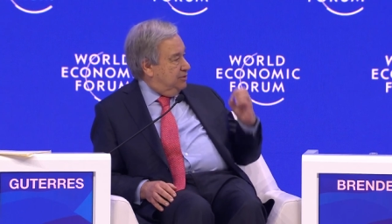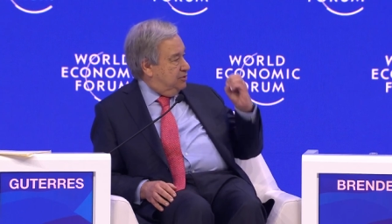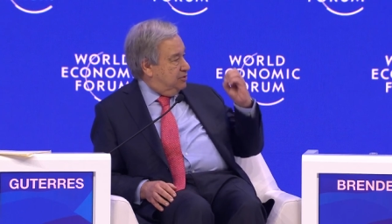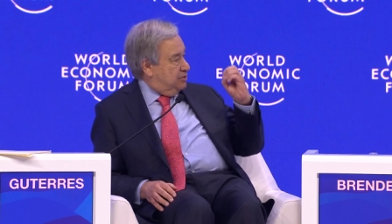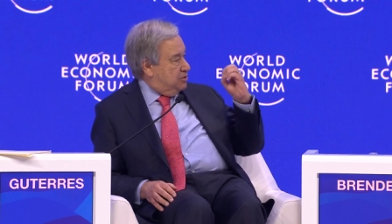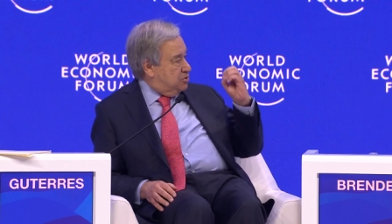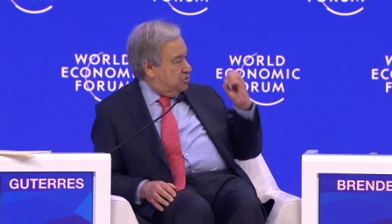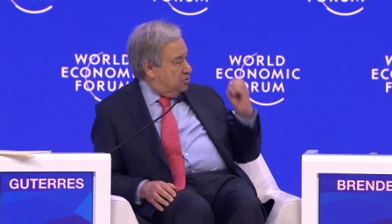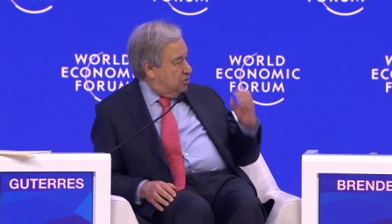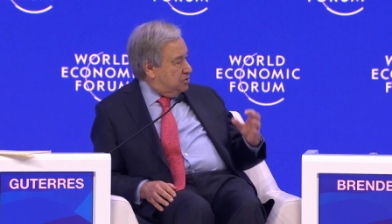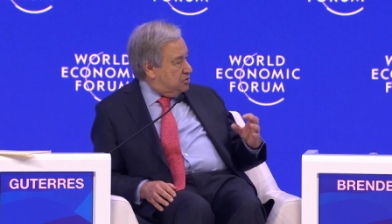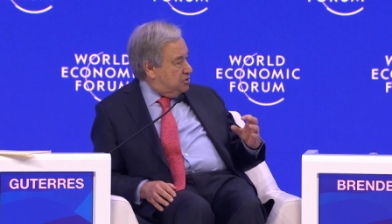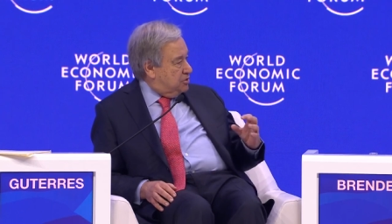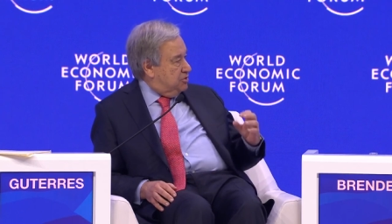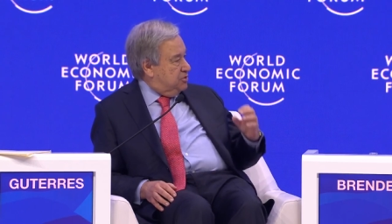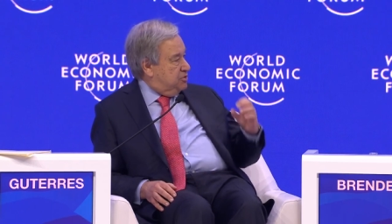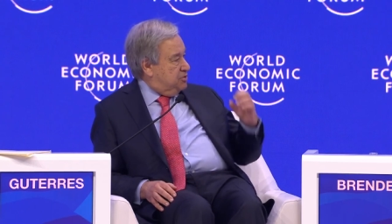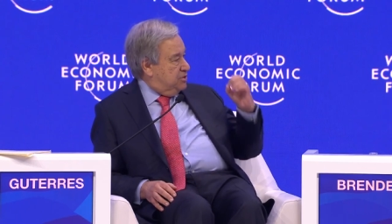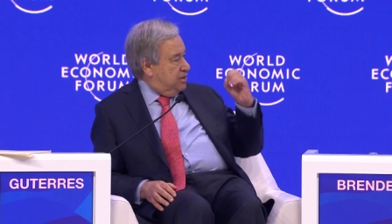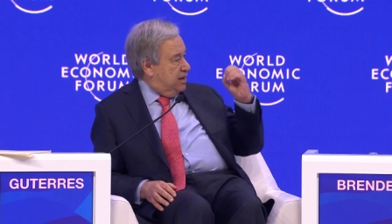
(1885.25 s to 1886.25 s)
the
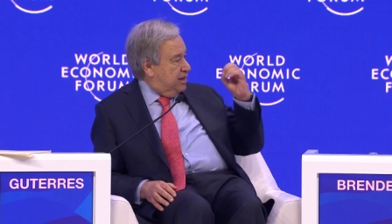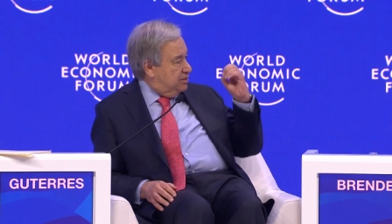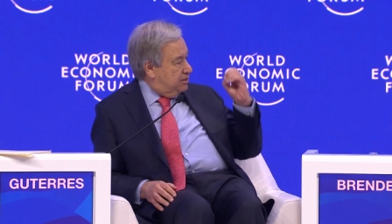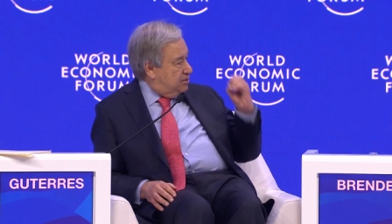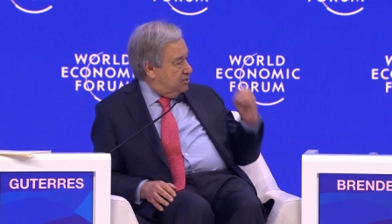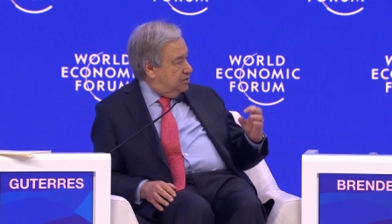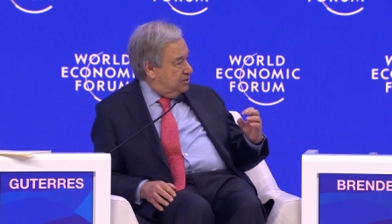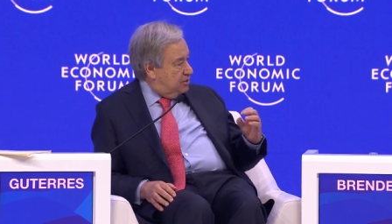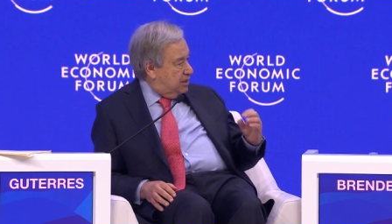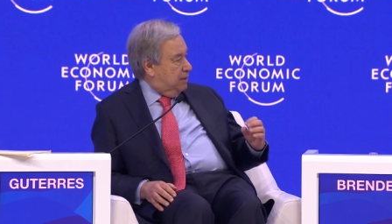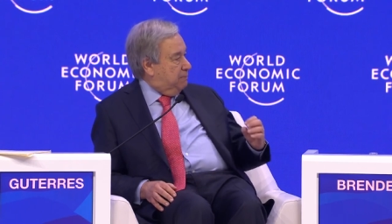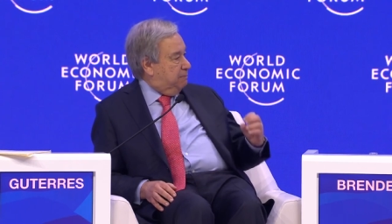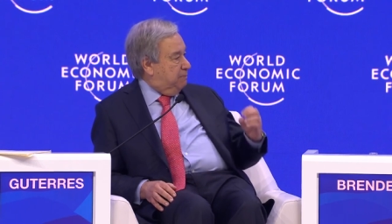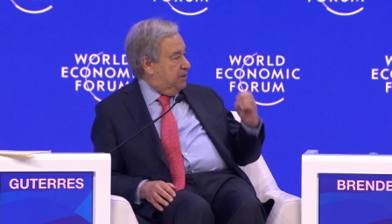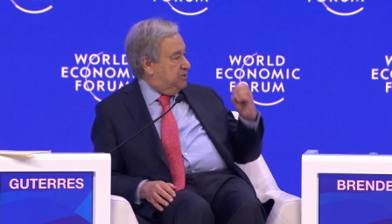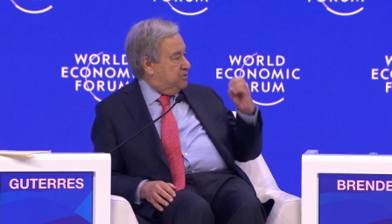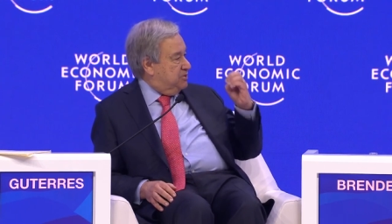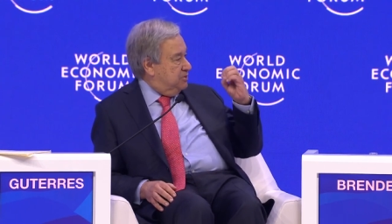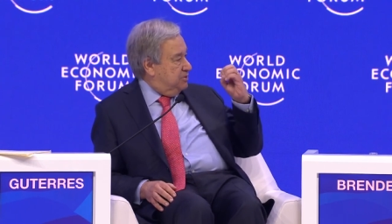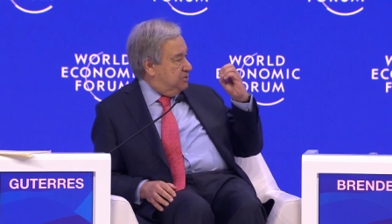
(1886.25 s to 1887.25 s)
resources, the, energy, the
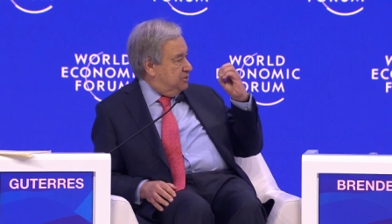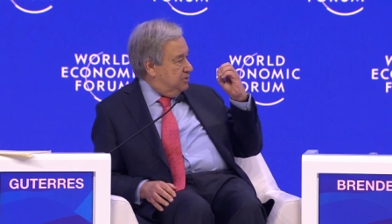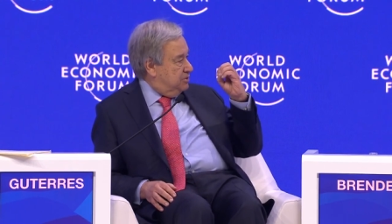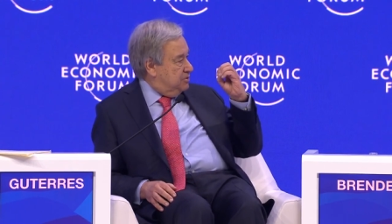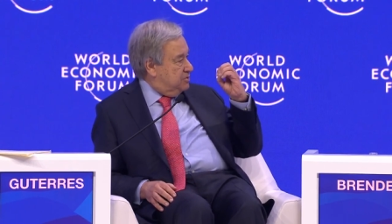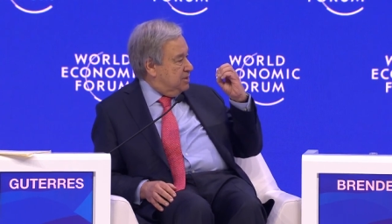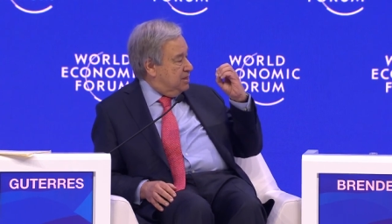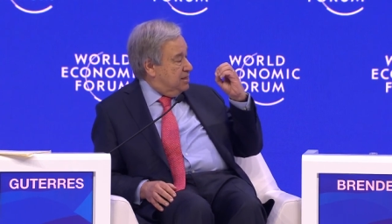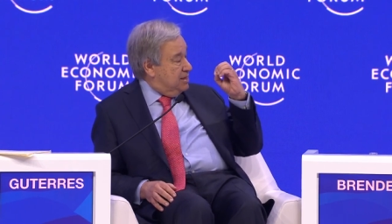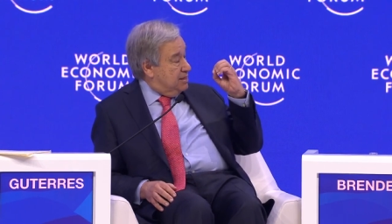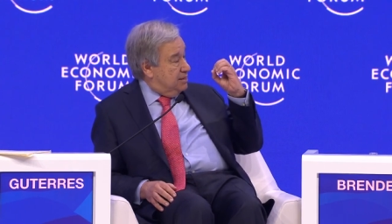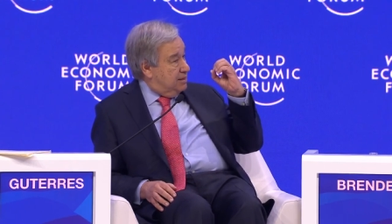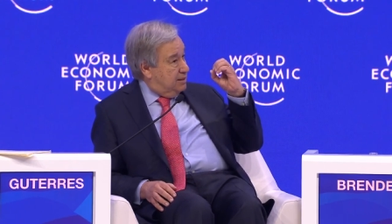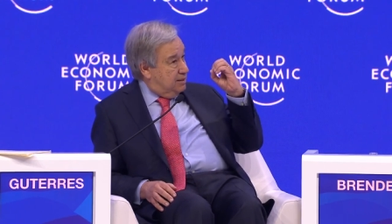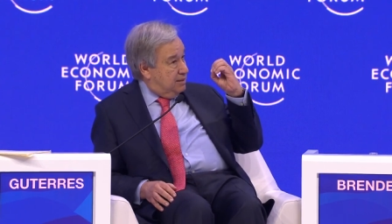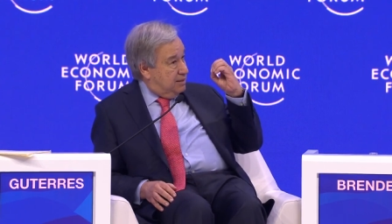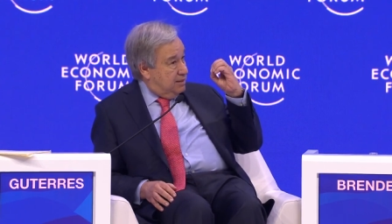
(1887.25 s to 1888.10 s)
capacities, uh,